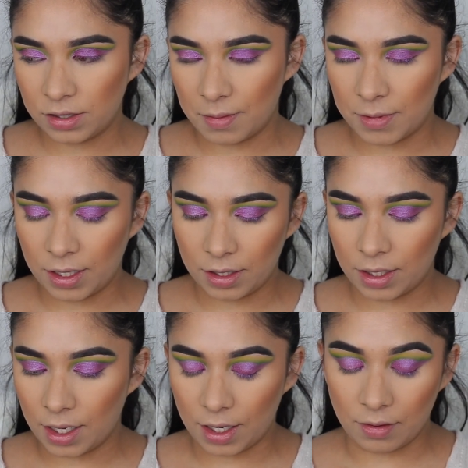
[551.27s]
Something like
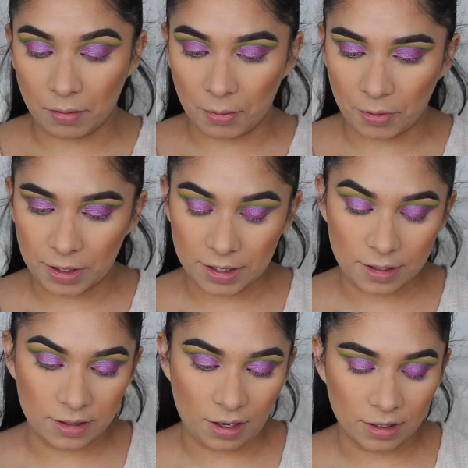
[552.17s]
that. I can't remember what this
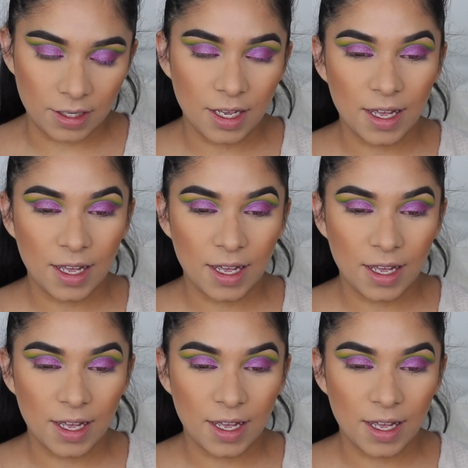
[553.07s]
is called.